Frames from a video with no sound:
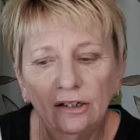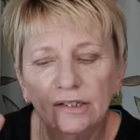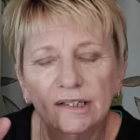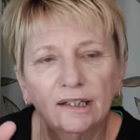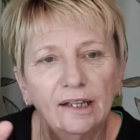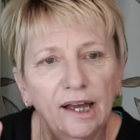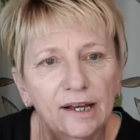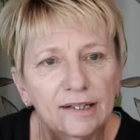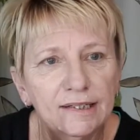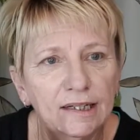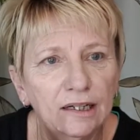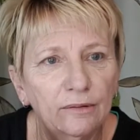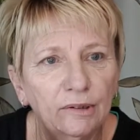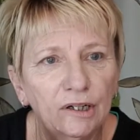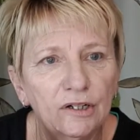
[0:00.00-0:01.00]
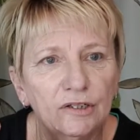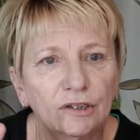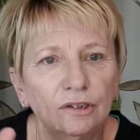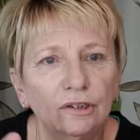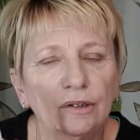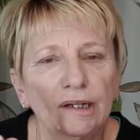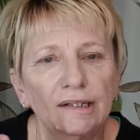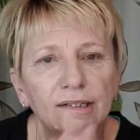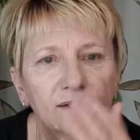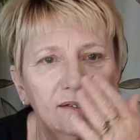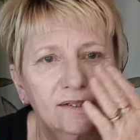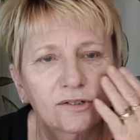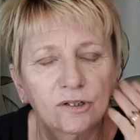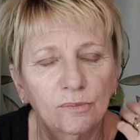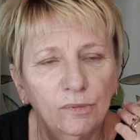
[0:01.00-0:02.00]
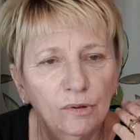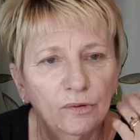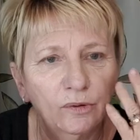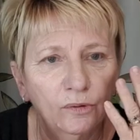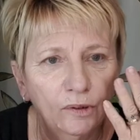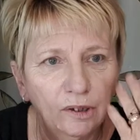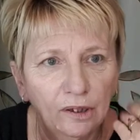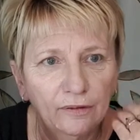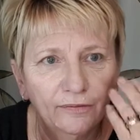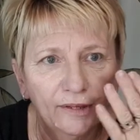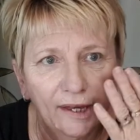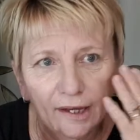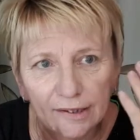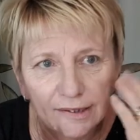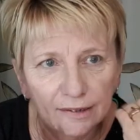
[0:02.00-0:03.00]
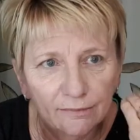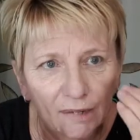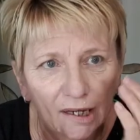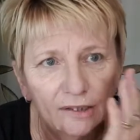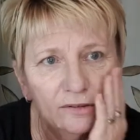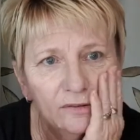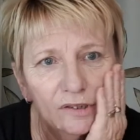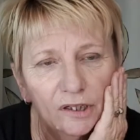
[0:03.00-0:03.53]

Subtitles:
because the last thing you want to do is to strip all the oil off the acid mantle.